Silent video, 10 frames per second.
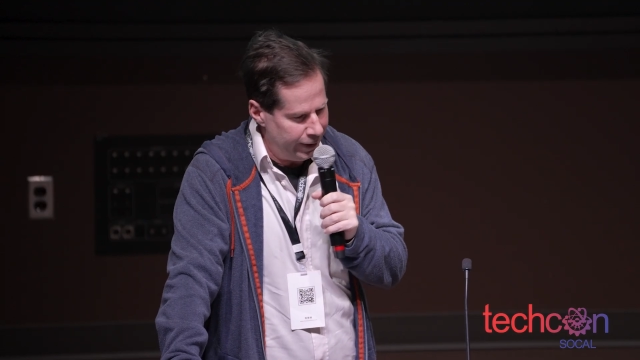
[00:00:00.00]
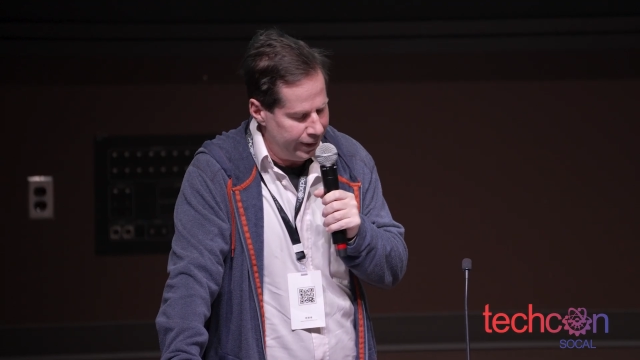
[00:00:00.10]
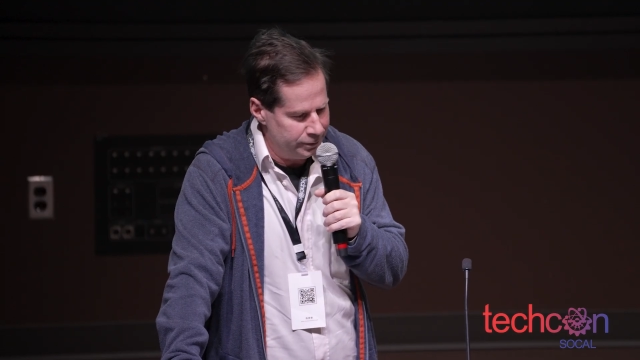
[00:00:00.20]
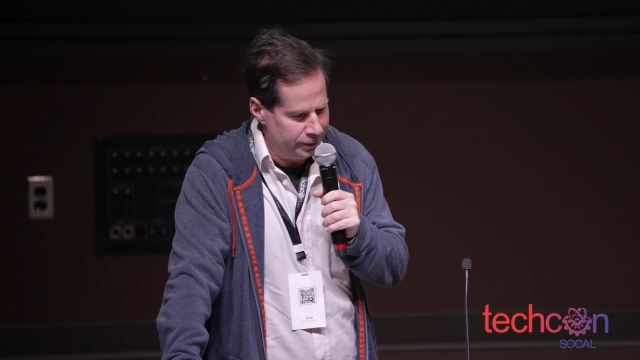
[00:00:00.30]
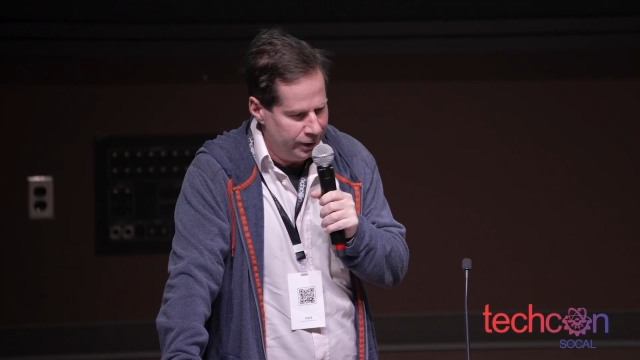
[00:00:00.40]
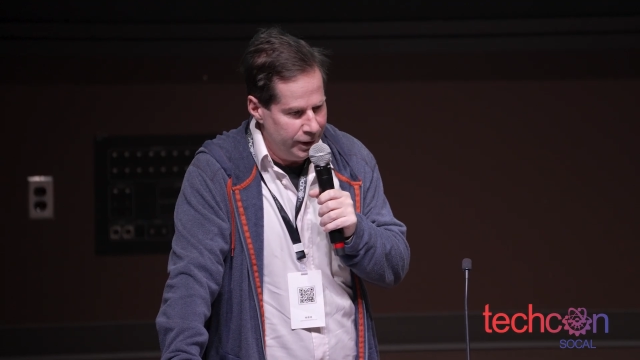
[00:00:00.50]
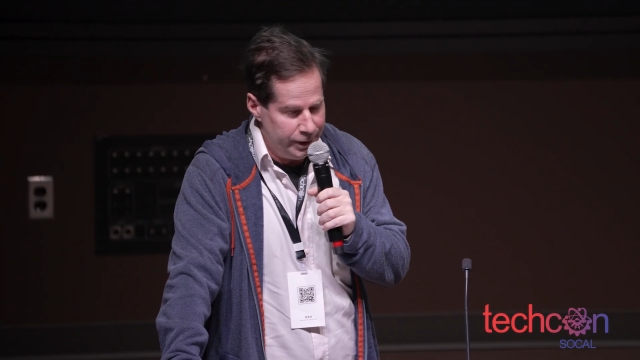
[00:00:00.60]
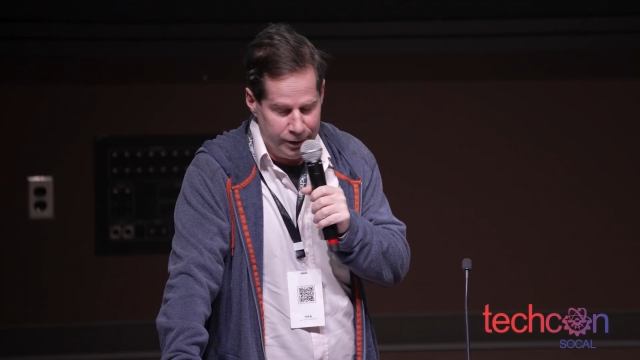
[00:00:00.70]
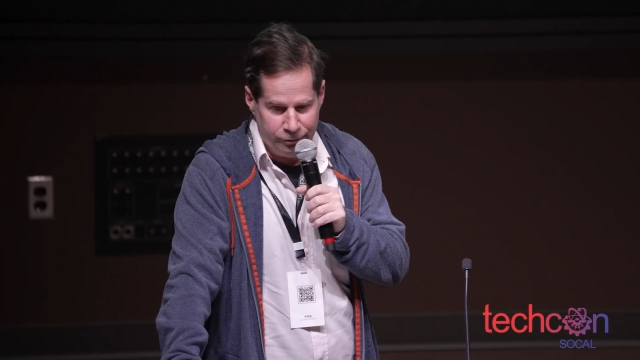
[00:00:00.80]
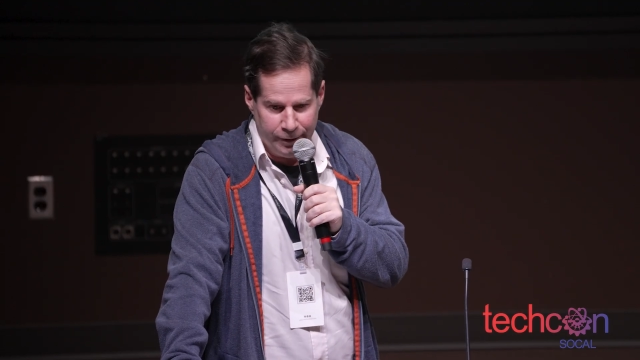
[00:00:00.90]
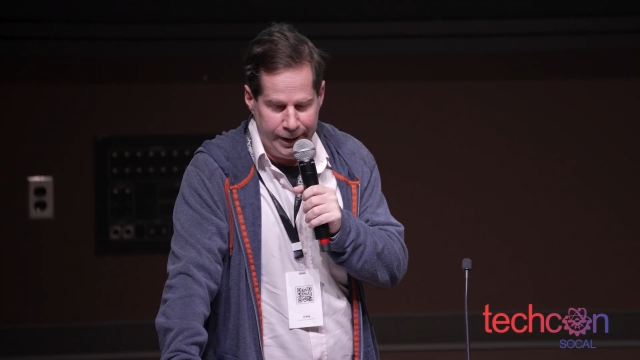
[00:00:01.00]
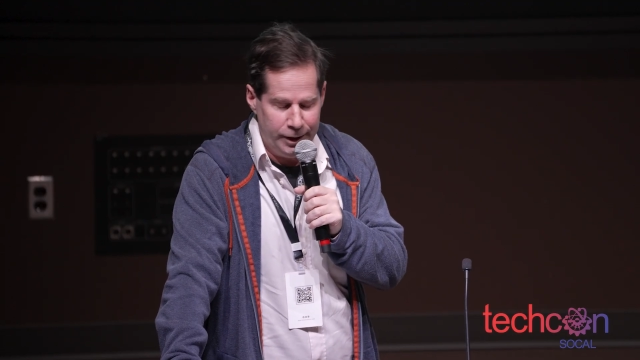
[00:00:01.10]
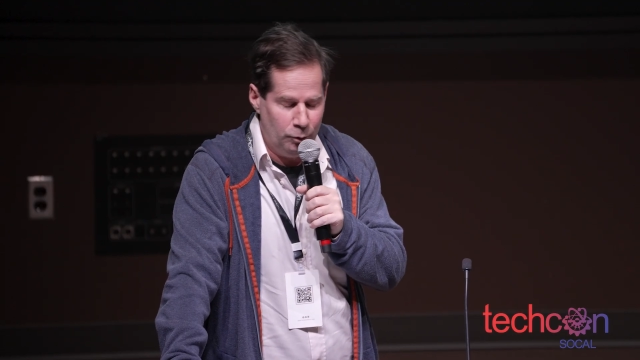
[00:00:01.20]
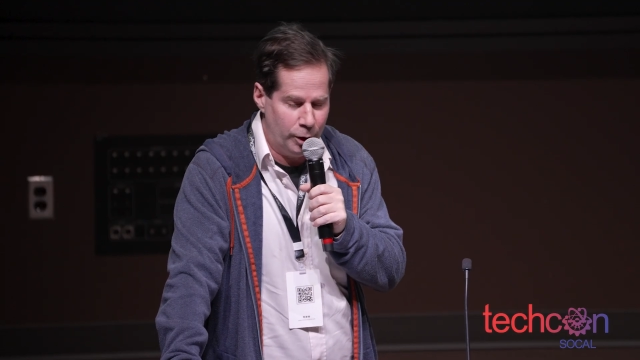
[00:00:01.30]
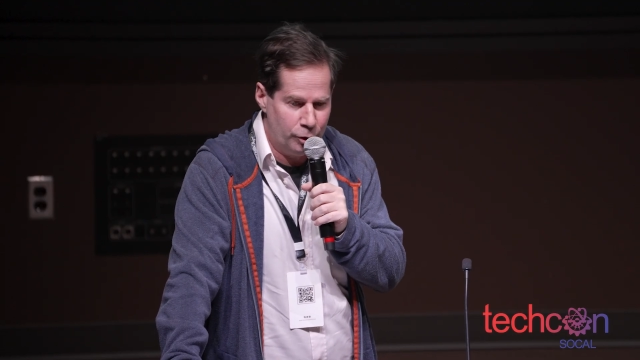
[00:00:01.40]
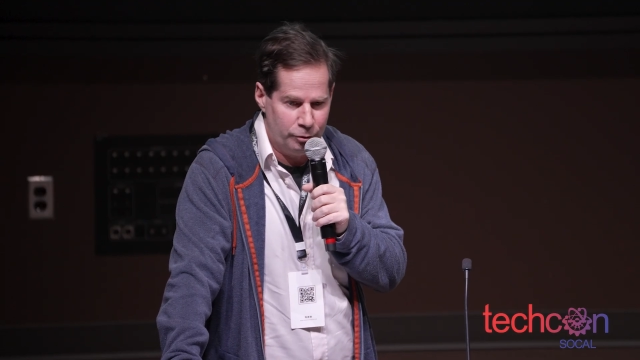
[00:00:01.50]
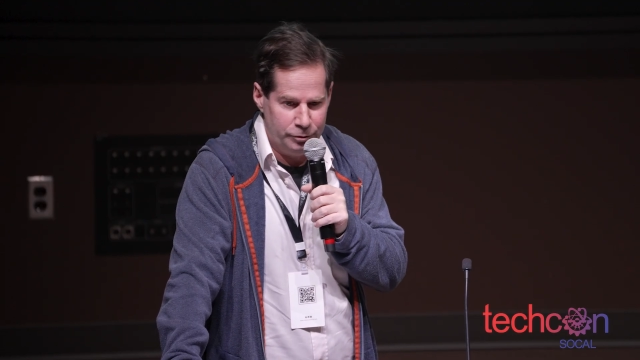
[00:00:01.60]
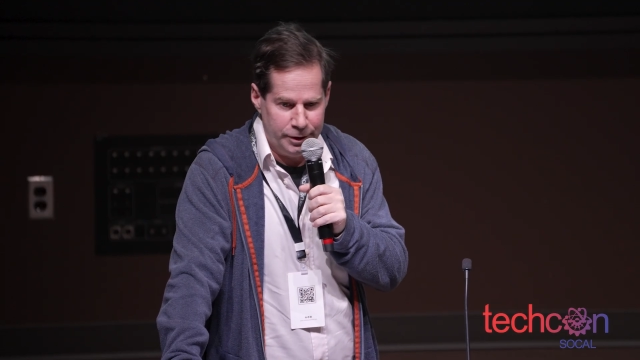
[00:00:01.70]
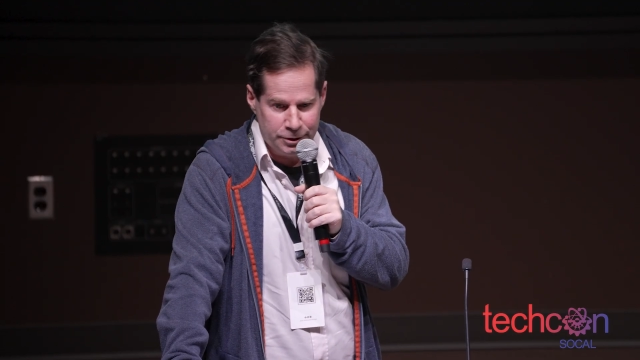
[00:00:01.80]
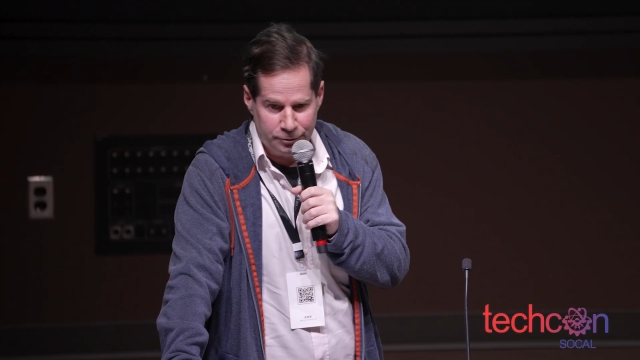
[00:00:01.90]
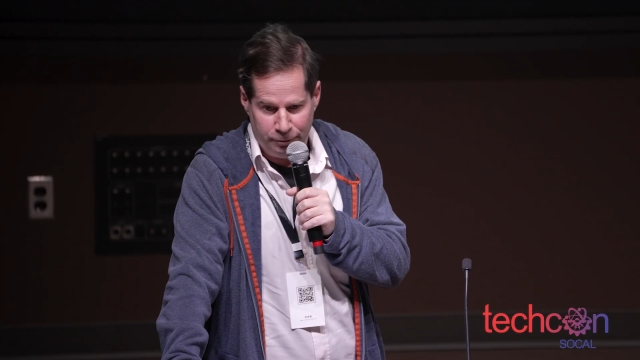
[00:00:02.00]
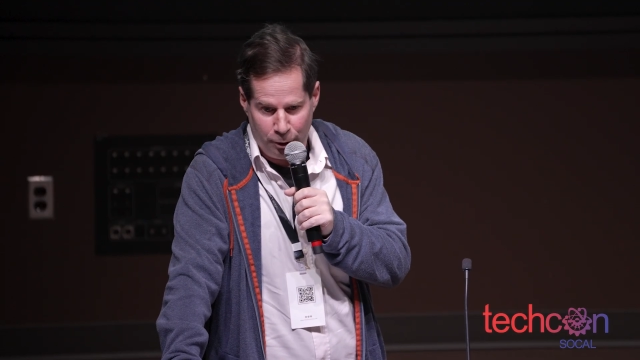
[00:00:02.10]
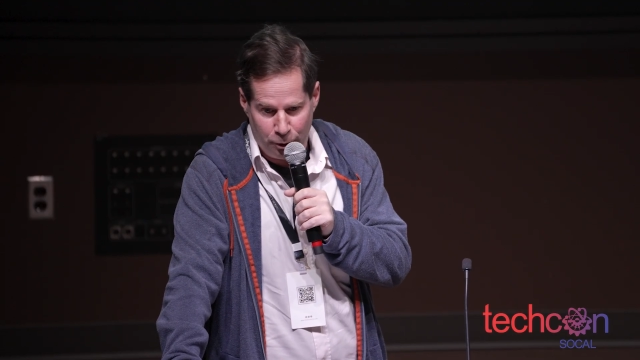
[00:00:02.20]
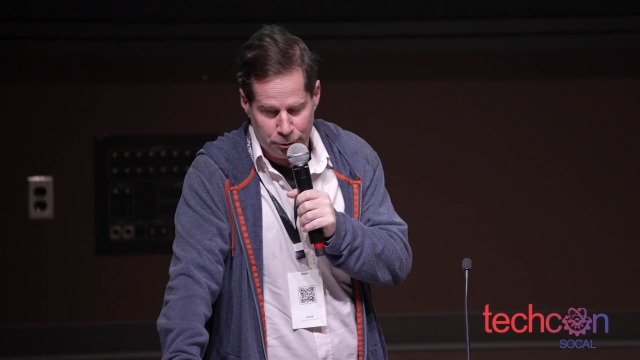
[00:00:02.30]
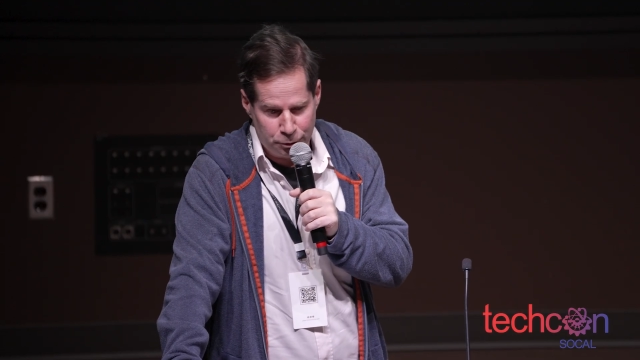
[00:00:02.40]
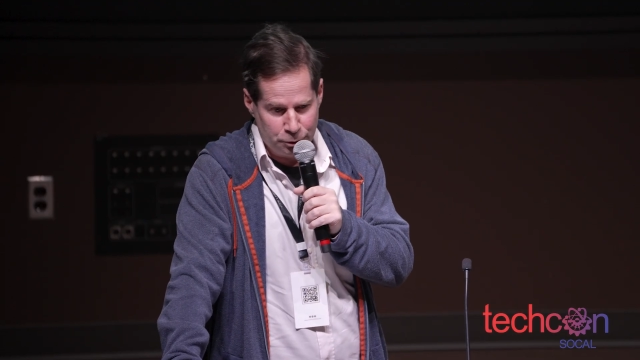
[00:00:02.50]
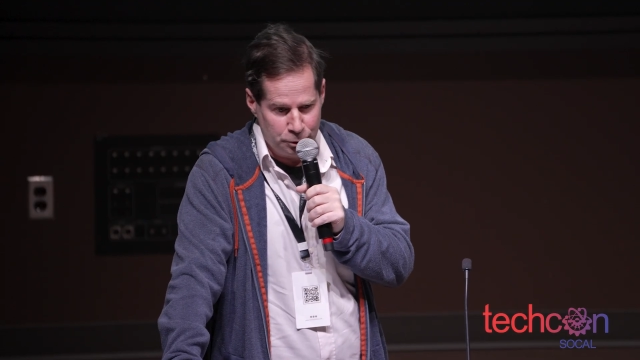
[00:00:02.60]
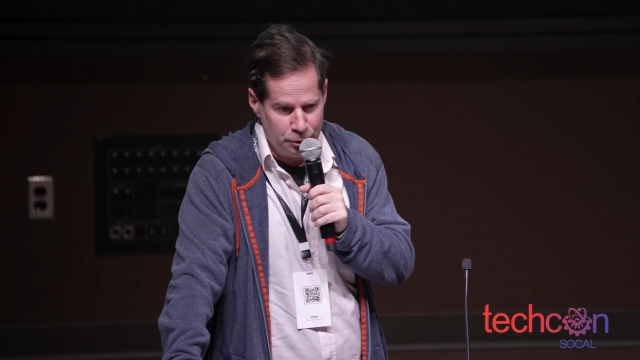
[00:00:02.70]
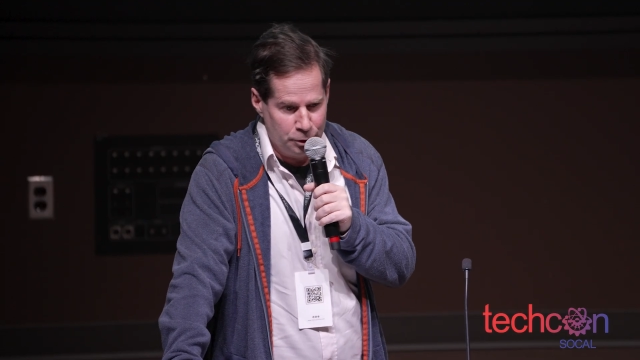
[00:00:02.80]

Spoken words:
And if any one of these flows